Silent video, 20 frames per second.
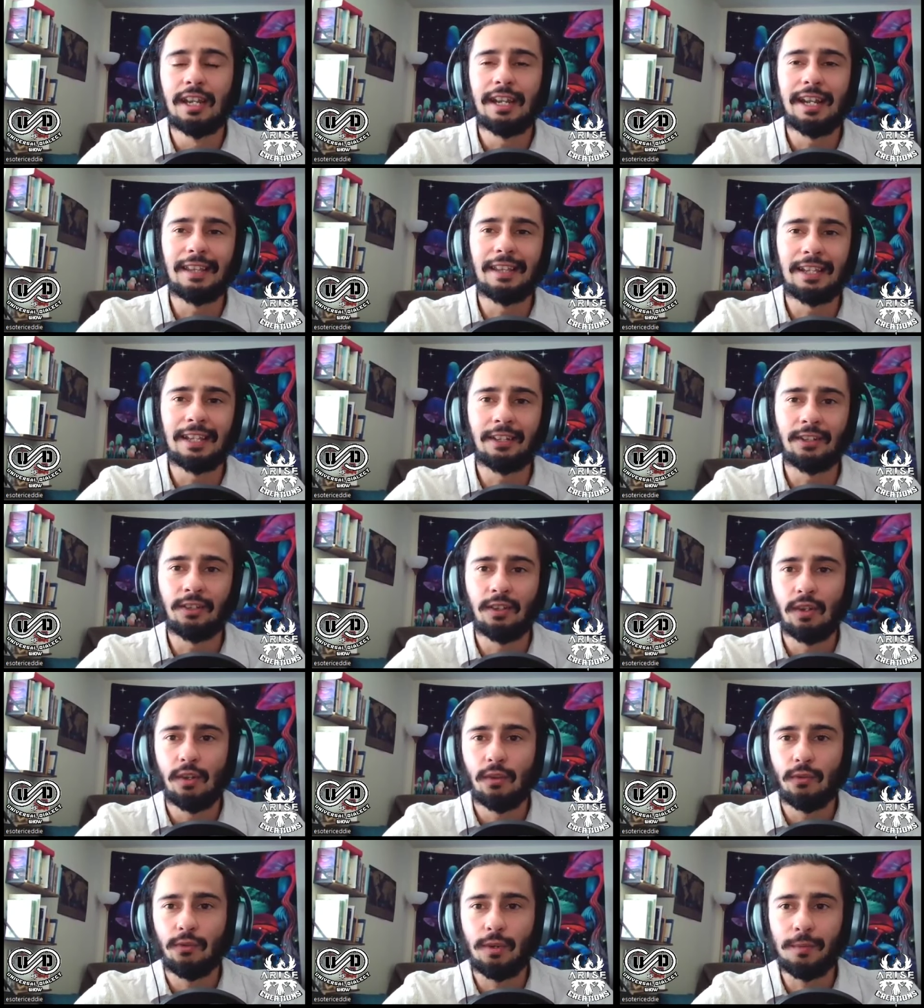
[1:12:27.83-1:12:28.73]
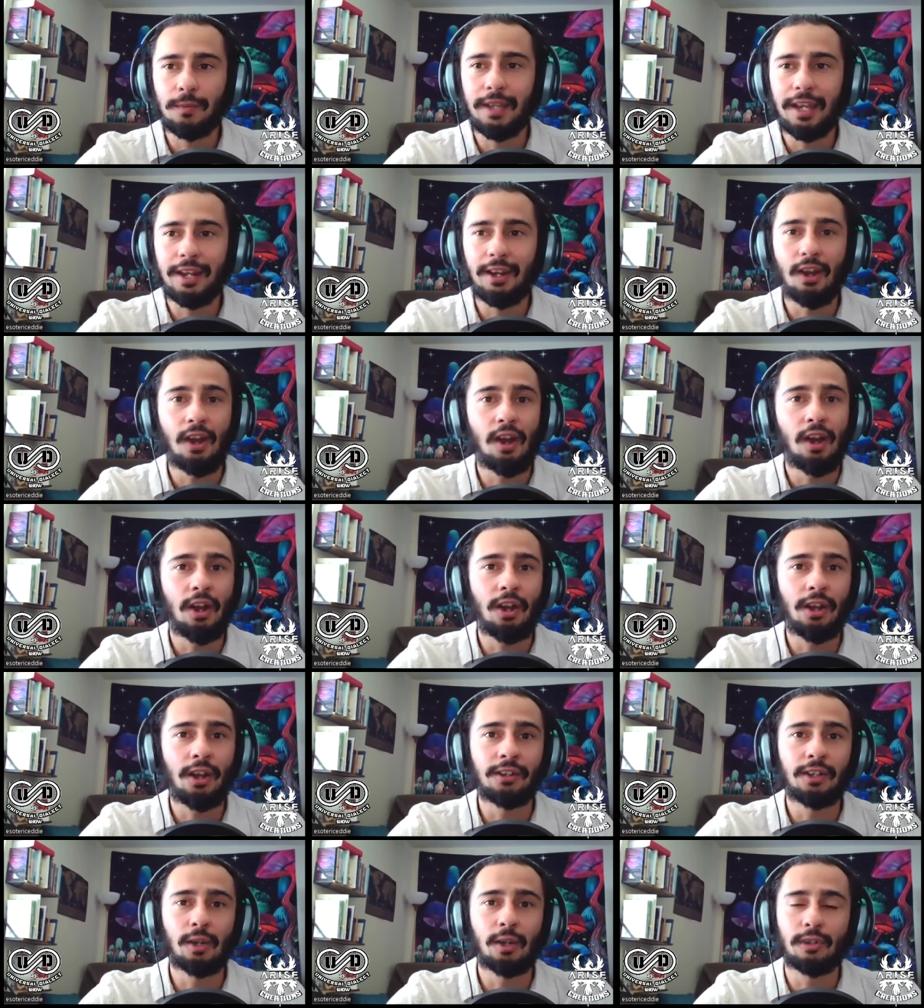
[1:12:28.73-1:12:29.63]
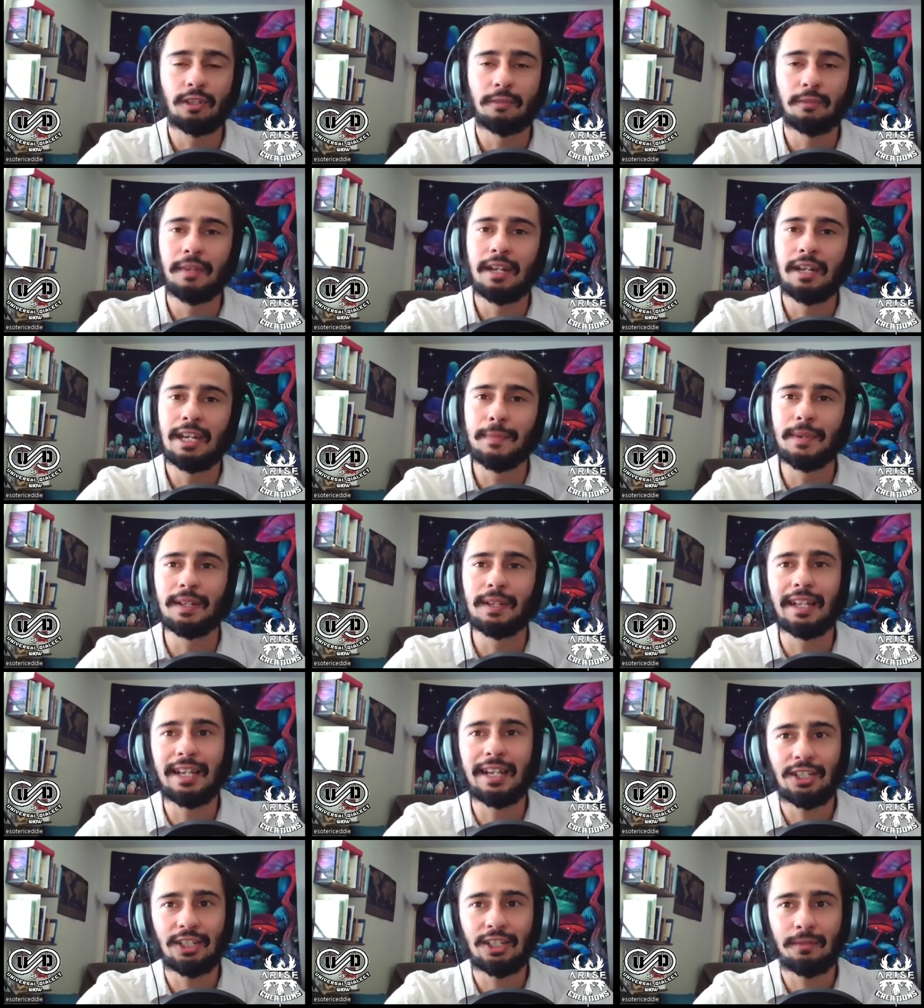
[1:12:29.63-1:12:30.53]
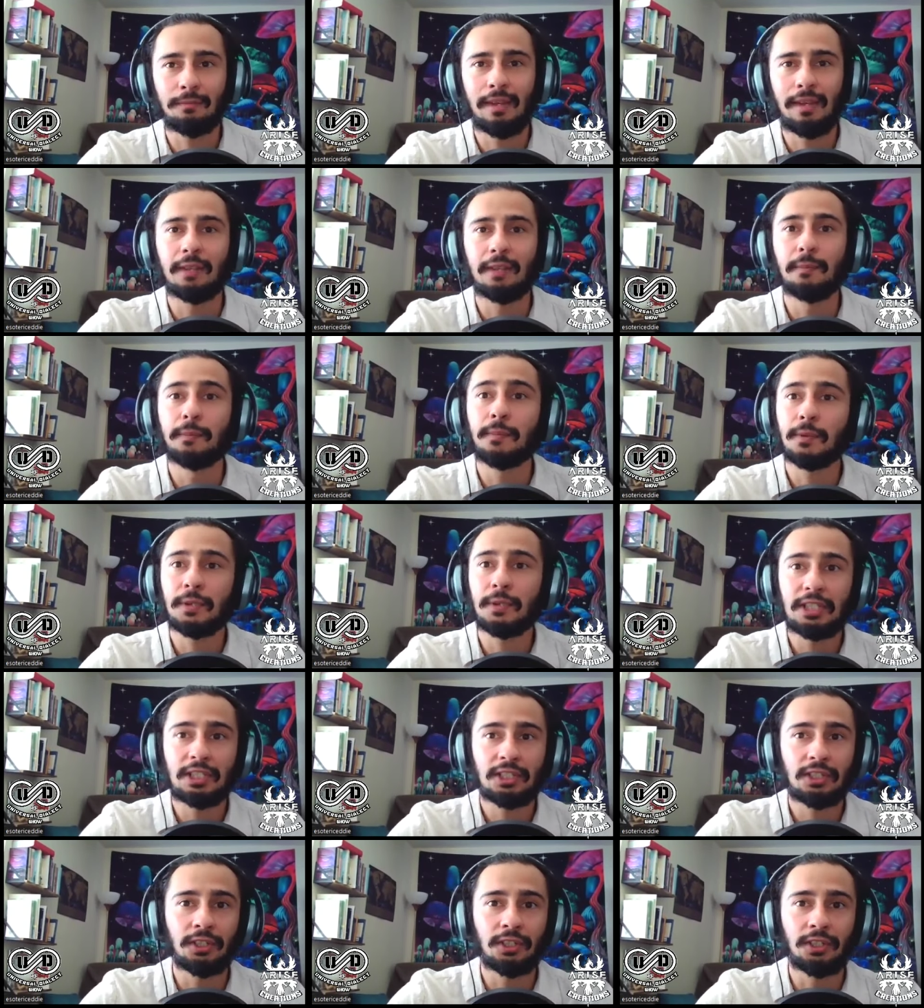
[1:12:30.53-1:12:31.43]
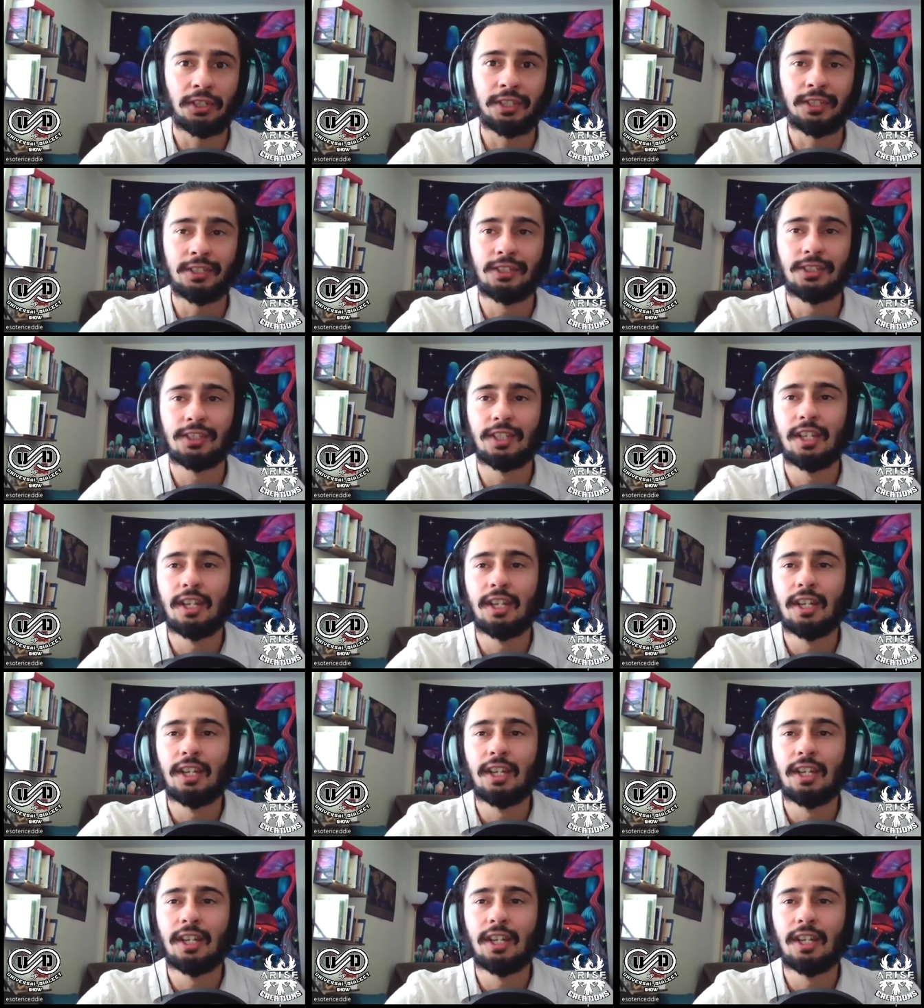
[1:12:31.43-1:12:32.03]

and then from then on there was manipulation by the priesthoods